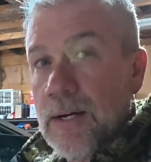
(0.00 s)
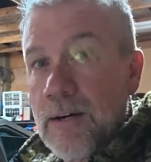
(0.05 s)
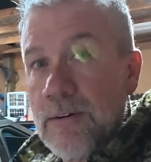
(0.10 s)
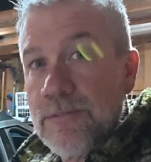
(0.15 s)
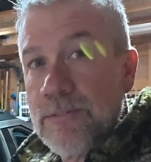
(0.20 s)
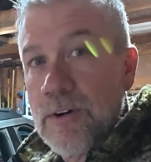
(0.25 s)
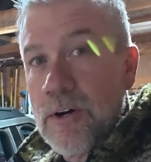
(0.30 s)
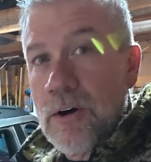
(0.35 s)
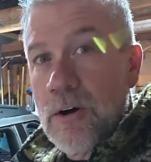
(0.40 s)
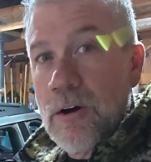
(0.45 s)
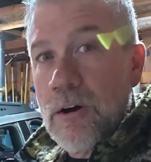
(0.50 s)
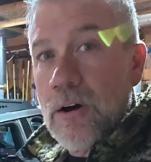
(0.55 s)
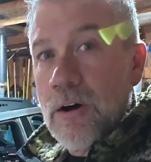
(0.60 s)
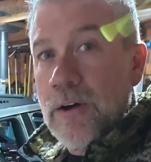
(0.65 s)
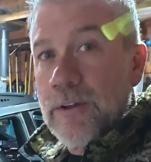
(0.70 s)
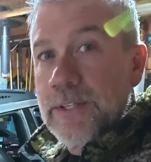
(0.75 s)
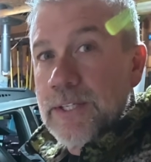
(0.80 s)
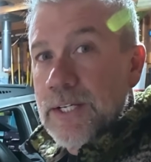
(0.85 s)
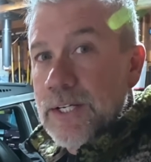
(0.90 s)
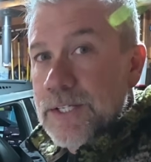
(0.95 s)
off
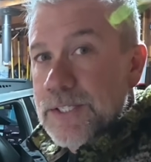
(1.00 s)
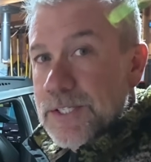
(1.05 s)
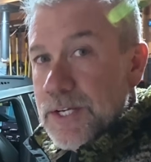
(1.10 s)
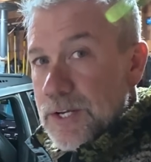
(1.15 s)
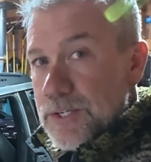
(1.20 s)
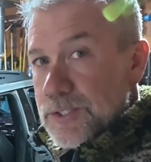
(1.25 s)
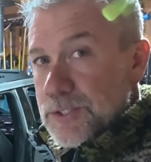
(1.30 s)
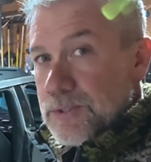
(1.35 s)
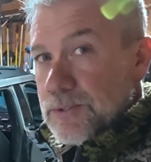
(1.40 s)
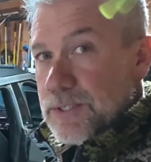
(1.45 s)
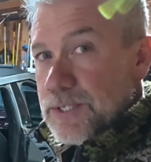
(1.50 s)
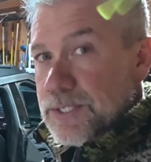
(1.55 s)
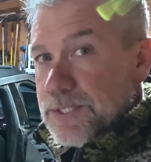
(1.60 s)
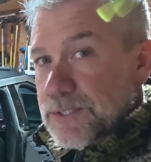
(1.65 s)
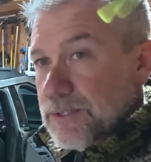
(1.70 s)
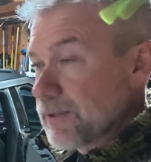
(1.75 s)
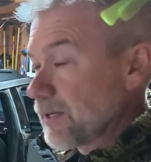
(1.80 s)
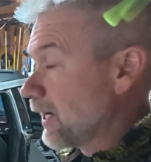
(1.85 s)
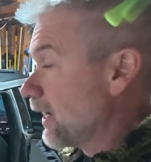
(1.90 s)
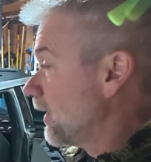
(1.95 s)
all the
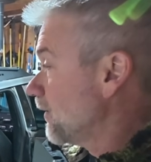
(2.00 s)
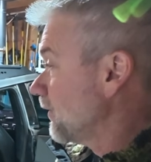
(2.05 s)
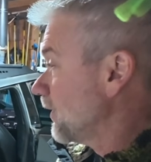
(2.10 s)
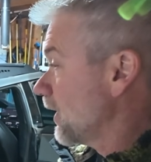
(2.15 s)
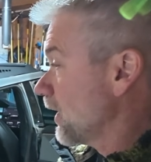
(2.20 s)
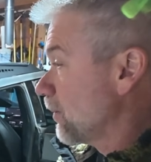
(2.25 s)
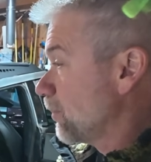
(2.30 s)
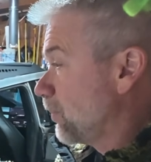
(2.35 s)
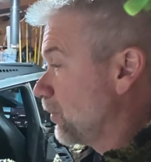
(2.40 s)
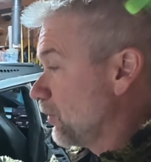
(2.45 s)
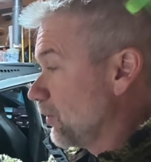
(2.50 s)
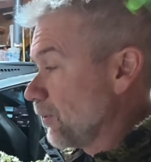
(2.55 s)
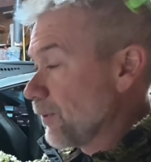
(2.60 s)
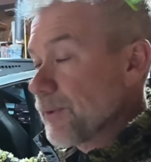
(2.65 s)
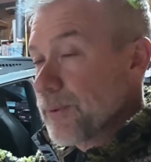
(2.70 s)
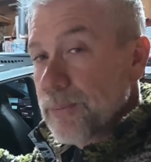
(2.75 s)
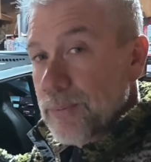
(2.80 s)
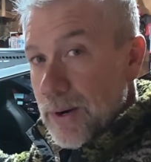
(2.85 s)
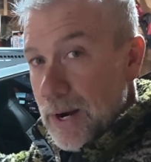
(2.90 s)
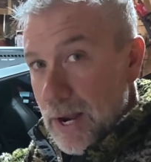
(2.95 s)
accessories. Okay, I've got to pull
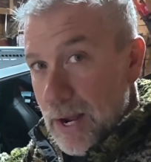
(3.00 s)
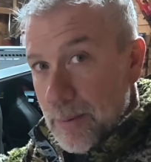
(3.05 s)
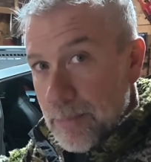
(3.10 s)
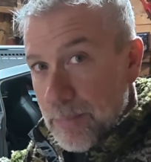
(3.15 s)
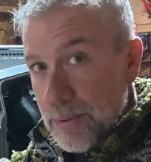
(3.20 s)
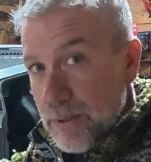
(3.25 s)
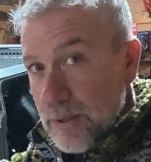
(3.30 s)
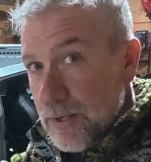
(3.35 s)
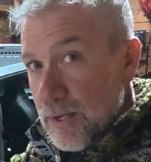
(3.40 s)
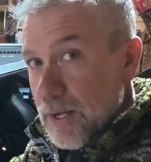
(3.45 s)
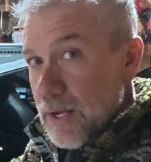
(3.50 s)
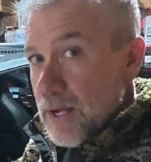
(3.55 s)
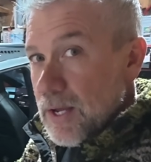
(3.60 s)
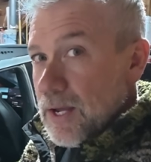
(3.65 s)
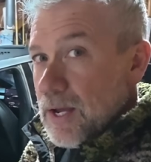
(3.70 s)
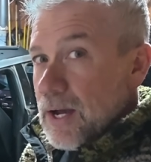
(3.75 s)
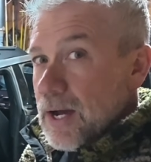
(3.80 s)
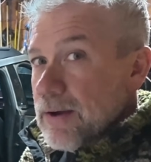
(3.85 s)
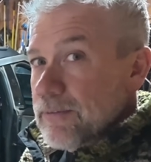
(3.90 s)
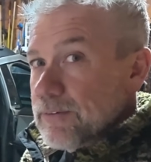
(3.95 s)
the wrap.
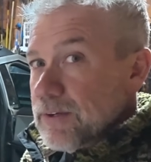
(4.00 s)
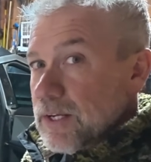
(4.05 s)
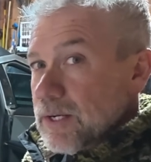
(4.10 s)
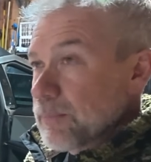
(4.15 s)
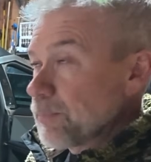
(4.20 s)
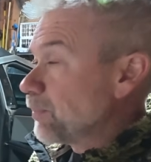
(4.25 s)
I've got to